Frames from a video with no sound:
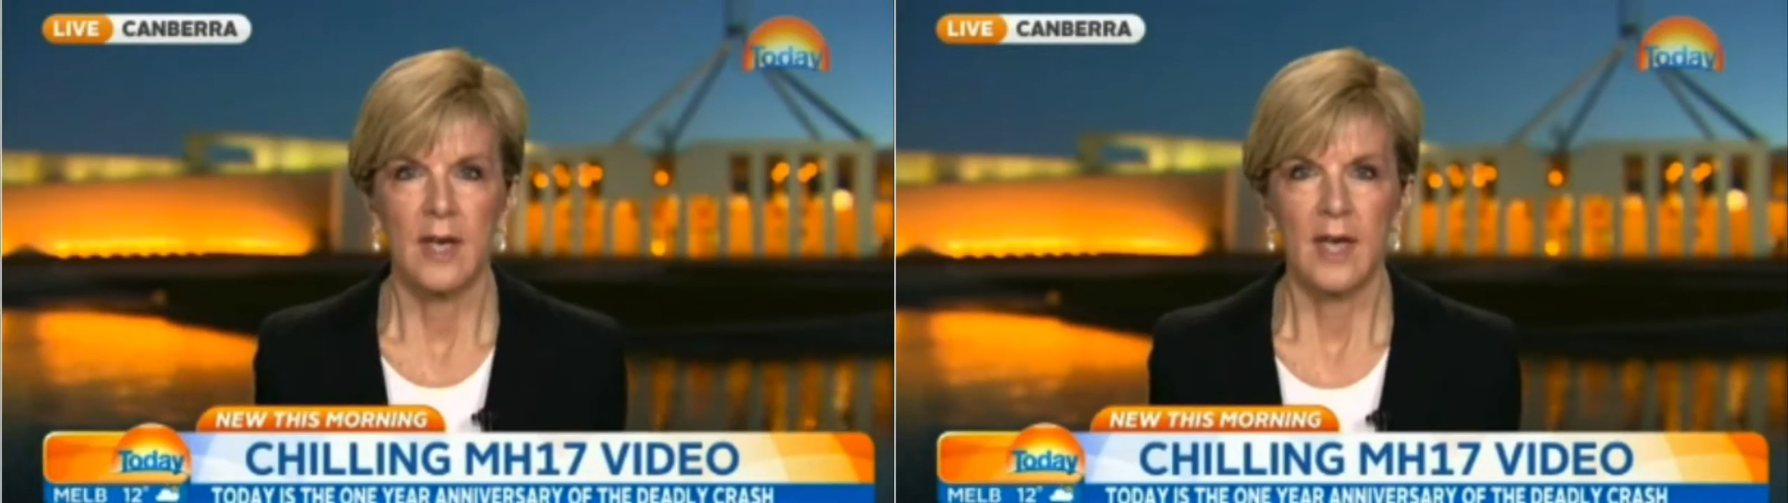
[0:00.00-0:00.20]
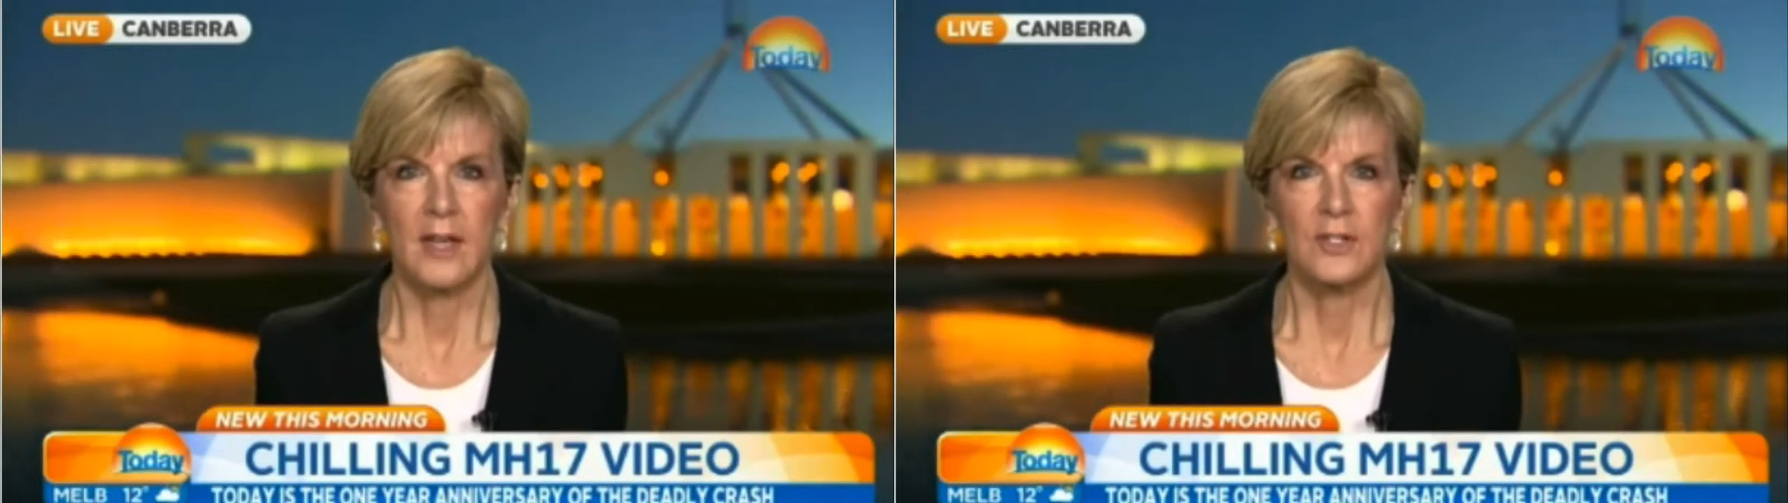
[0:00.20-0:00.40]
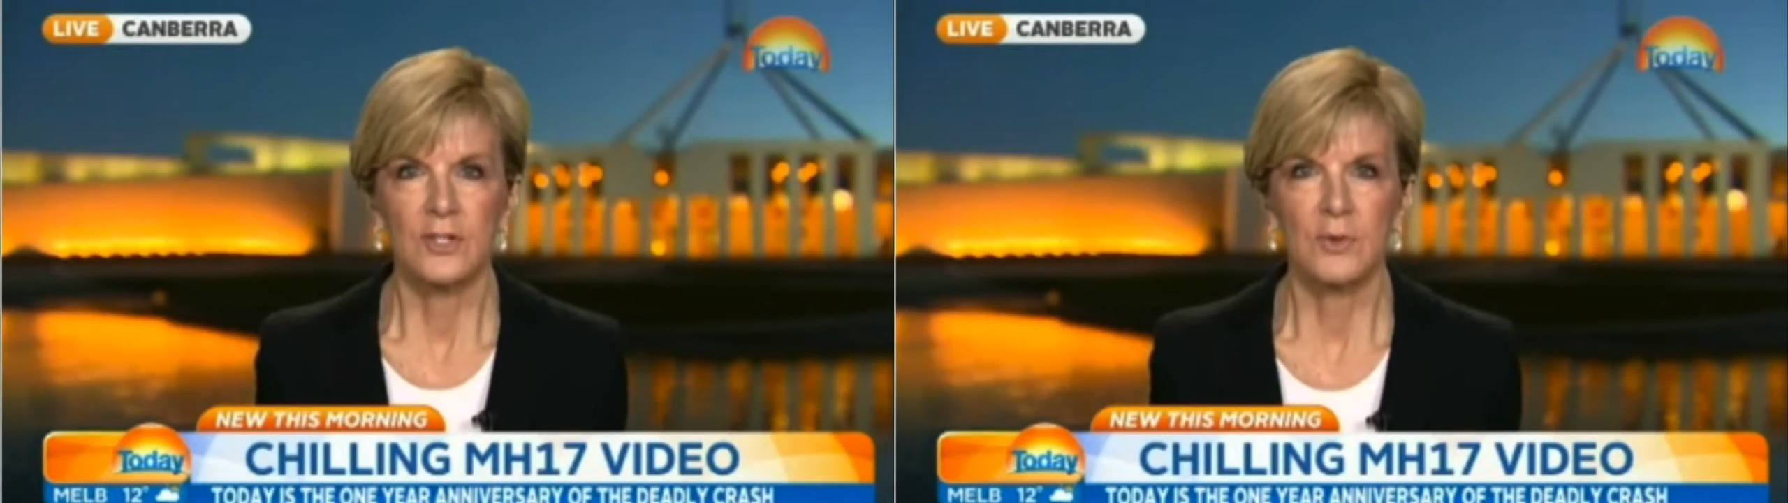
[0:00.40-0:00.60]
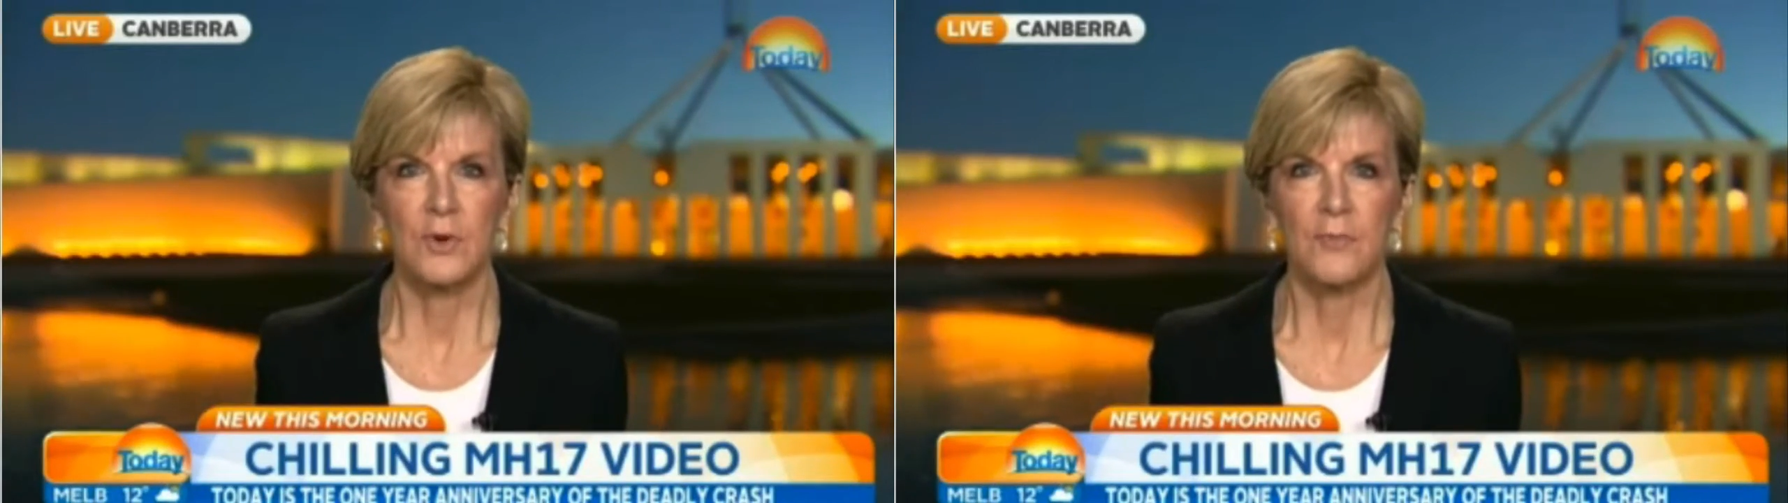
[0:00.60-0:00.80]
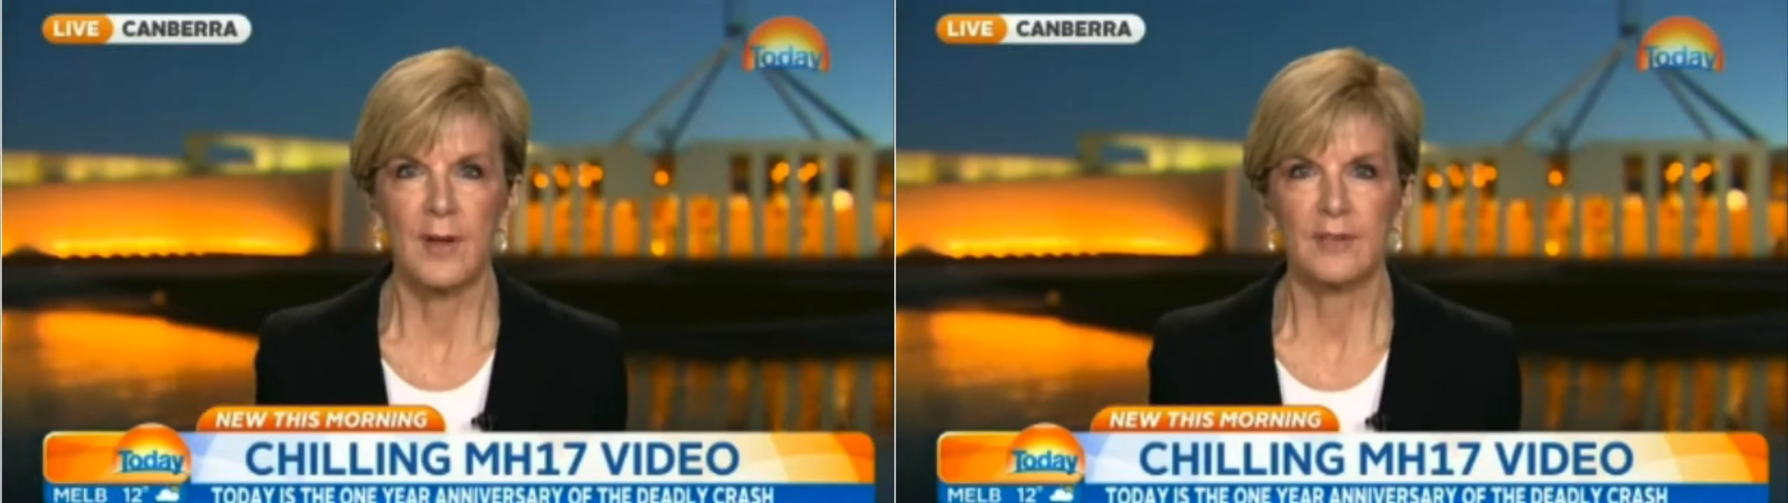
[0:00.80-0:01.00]
And
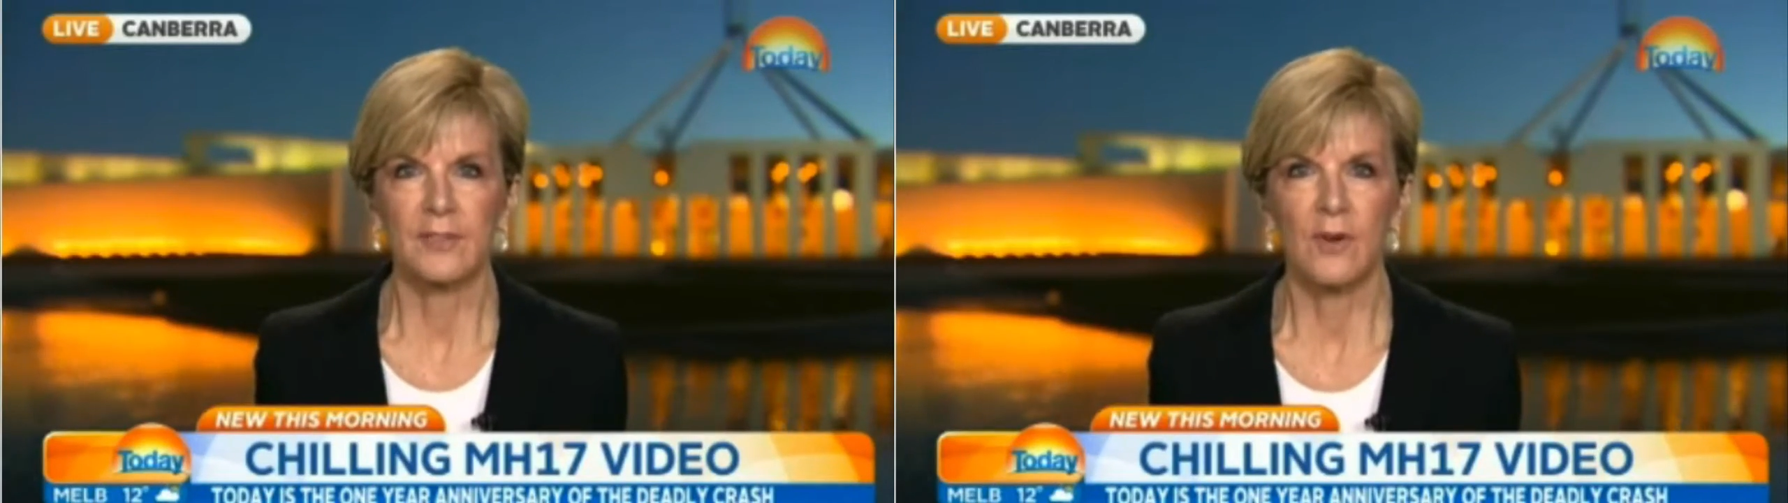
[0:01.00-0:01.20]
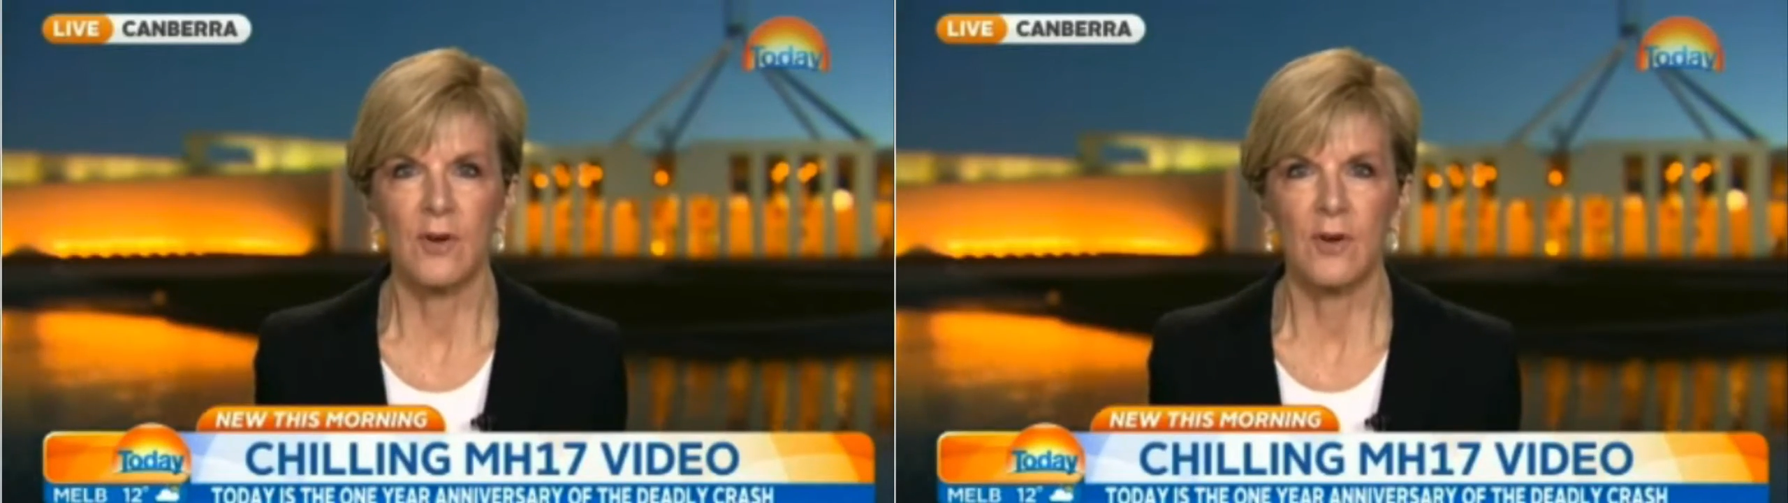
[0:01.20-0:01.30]
12 months